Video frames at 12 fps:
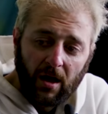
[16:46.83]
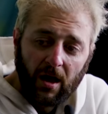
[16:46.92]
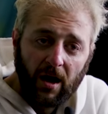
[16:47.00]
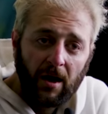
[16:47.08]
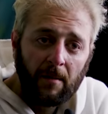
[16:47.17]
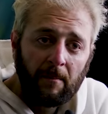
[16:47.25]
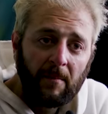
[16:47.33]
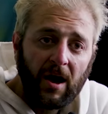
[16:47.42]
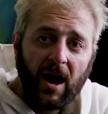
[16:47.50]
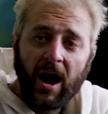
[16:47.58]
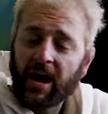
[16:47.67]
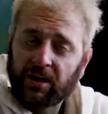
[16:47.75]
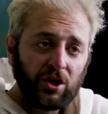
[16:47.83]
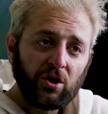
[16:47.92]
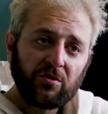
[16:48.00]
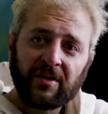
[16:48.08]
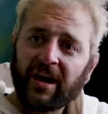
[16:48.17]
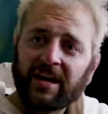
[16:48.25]
um, I
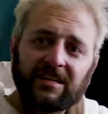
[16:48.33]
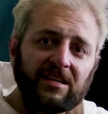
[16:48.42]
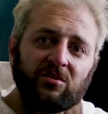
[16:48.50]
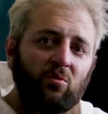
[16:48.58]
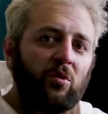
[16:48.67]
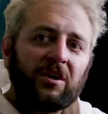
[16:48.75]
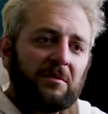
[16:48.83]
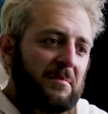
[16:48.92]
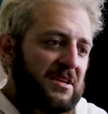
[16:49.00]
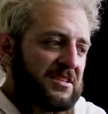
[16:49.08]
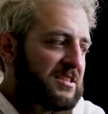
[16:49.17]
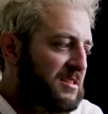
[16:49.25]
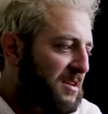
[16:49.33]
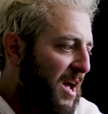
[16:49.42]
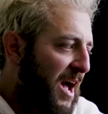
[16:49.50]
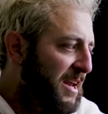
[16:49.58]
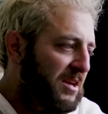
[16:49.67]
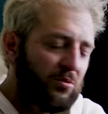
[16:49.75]
knew that I didn't want to be
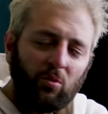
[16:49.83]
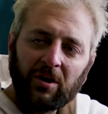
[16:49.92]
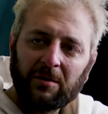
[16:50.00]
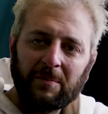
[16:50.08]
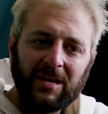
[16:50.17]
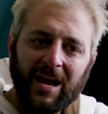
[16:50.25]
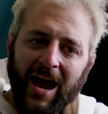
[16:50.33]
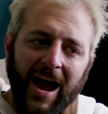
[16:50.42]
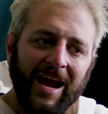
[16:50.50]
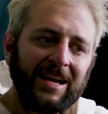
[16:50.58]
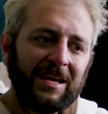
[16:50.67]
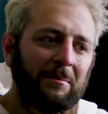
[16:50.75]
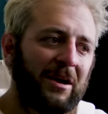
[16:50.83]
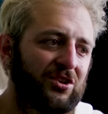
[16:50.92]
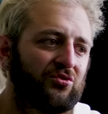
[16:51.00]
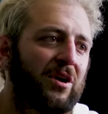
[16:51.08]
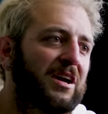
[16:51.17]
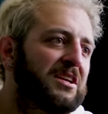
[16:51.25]
I didn't want to be hiding my
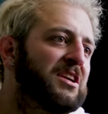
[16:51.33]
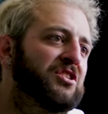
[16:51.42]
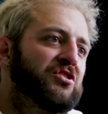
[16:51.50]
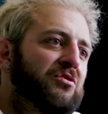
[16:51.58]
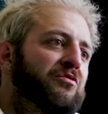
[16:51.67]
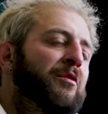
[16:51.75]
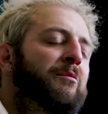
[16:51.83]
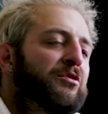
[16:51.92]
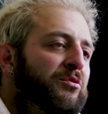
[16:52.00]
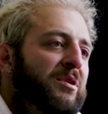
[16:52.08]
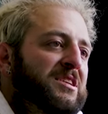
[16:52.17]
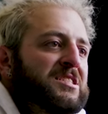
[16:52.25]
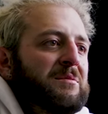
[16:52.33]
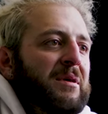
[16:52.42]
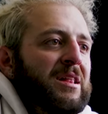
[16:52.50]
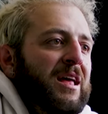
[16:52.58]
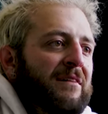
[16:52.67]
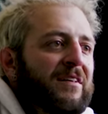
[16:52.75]
drug addiction from her the rest of
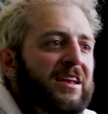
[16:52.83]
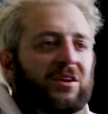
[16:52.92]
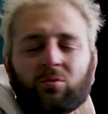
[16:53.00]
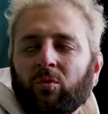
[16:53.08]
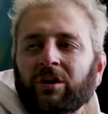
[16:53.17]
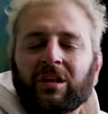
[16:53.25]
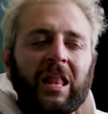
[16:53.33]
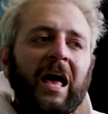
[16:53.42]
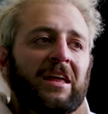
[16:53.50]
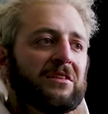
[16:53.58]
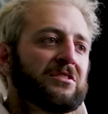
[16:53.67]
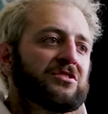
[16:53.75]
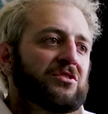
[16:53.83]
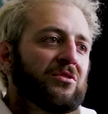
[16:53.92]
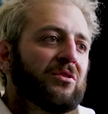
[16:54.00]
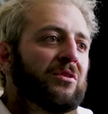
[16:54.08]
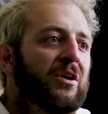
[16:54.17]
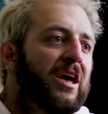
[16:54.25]
my life. I didn't want to lie to this
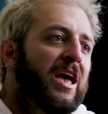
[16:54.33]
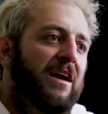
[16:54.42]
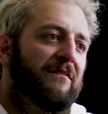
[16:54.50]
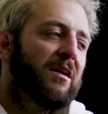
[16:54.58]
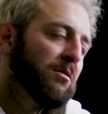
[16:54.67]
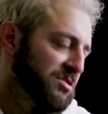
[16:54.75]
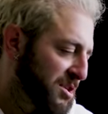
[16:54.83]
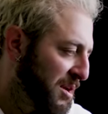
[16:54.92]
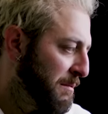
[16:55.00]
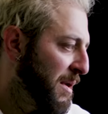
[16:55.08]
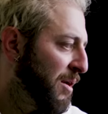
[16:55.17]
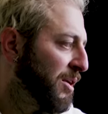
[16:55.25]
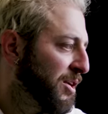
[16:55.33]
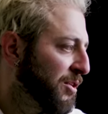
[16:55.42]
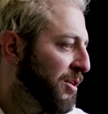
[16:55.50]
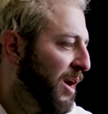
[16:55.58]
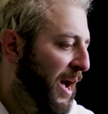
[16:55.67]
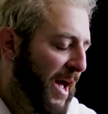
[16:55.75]
girl. If I was going to marry
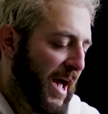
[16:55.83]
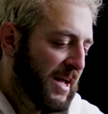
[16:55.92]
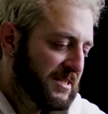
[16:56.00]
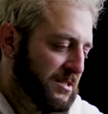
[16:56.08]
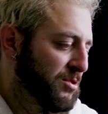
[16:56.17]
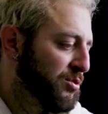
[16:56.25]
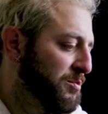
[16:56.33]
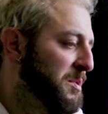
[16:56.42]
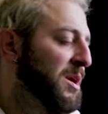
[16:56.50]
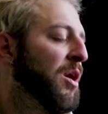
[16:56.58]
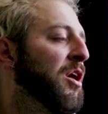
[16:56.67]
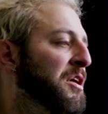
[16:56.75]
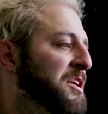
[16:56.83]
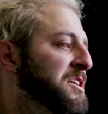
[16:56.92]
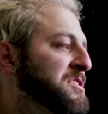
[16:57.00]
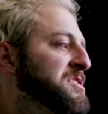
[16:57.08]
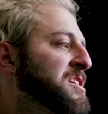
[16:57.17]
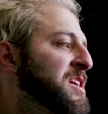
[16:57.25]
her, I had to be
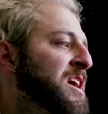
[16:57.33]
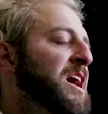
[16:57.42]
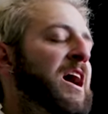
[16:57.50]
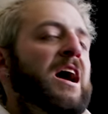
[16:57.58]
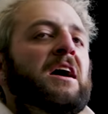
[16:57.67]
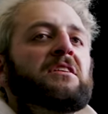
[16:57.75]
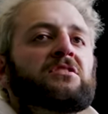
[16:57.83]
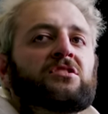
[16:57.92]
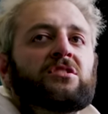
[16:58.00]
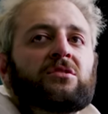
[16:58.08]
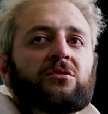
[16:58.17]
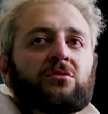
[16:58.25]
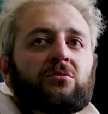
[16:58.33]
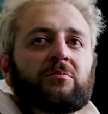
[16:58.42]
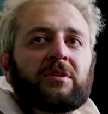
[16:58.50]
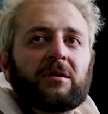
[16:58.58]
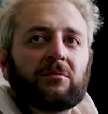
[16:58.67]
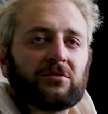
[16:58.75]
honest and I had to
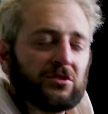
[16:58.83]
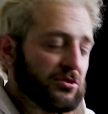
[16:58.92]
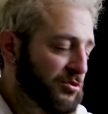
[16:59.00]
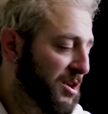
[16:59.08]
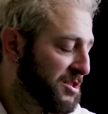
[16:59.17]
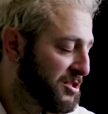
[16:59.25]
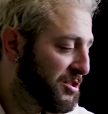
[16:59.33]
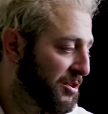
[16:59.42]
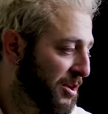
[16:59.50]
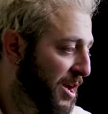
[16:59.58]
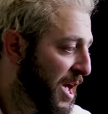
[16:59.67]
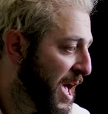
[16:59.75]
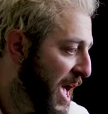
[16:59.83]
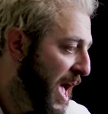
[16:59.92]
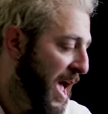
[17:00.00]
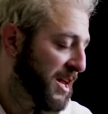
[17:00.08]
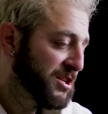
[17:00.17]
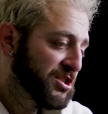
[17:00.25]
be able to trust her.
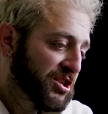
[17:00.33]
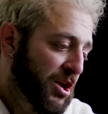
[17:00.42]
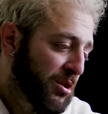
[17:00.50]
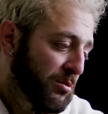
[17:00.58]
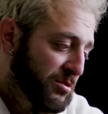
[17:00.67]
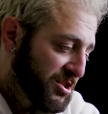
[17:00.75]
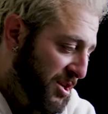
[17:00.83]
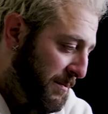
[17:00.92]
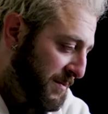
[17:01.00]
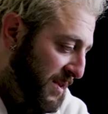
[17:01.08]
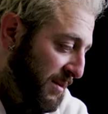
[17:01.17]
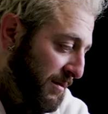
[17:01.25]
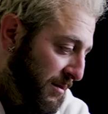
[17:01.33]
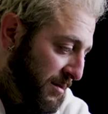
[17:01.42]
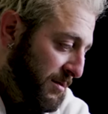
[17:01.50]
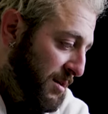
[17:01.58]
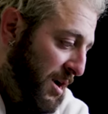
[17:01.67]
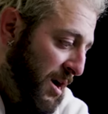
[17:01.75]
And so something
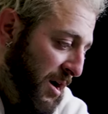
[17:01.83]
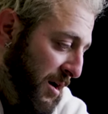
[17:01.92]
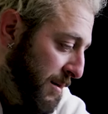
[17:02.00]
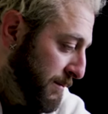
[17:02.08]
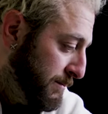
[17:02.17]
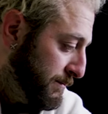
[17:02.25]
uh,